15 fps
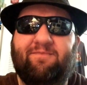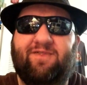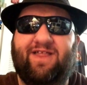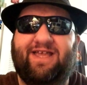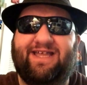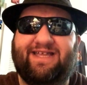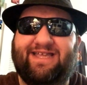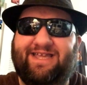
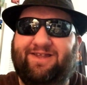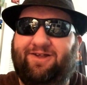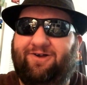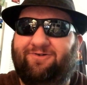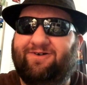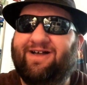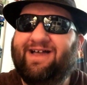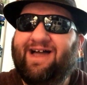Like, you
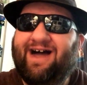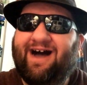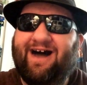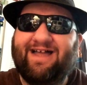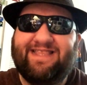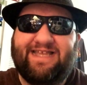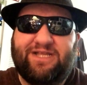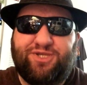know,
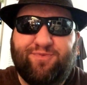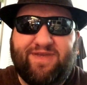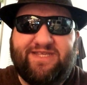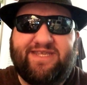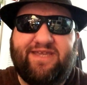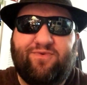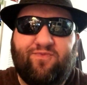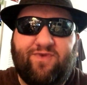on the edge of my
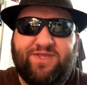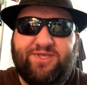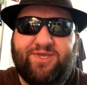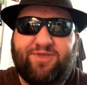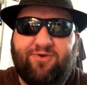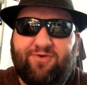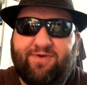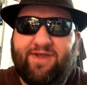seat, when's
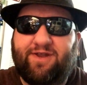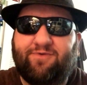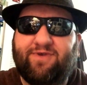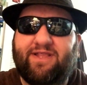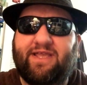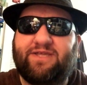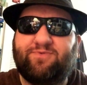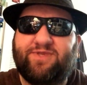Satoru going to
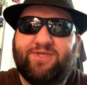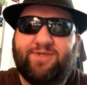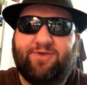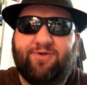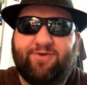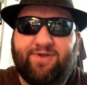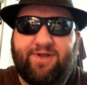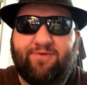realize? When's
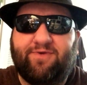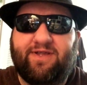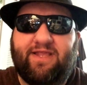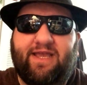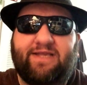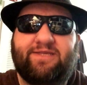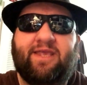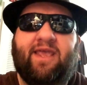Satoru going to
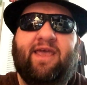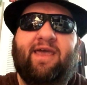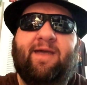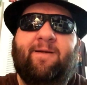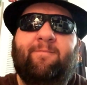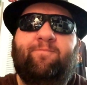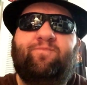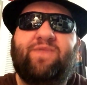realize?
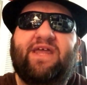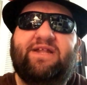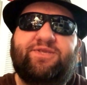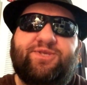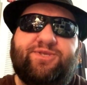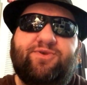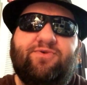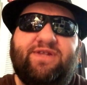And as
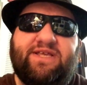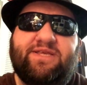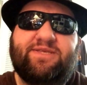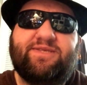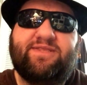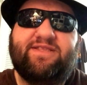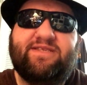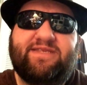soon
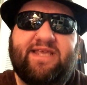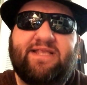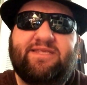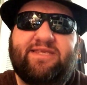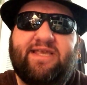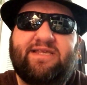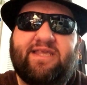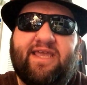as the
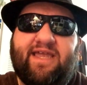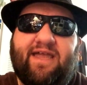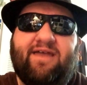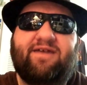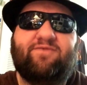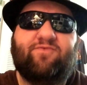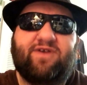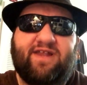sensei's like,
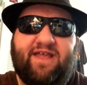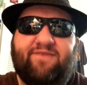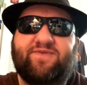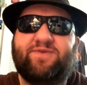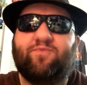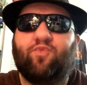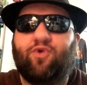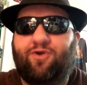oh, we're going to have
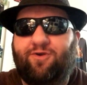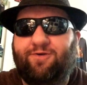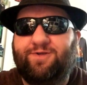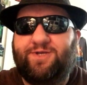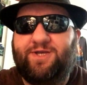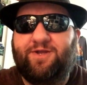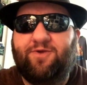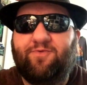some
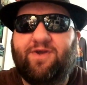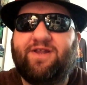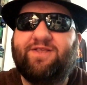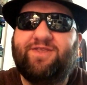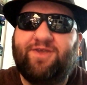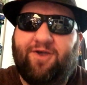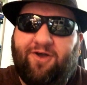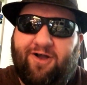words, you know, we're going to
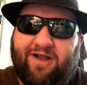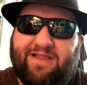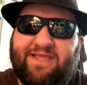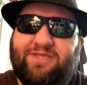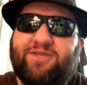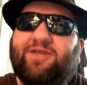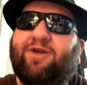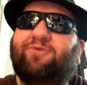talk.
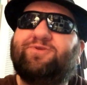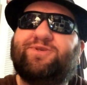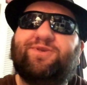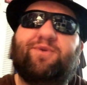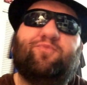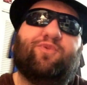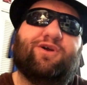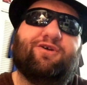Let's go
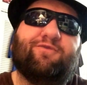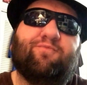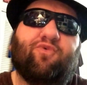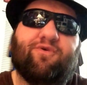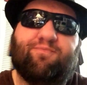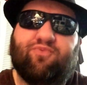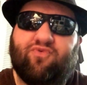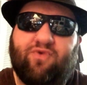somewhere
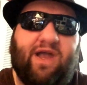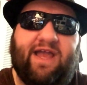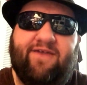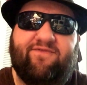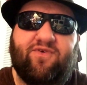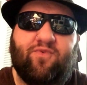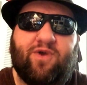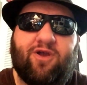more
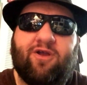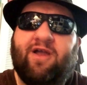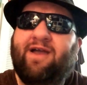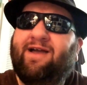private where,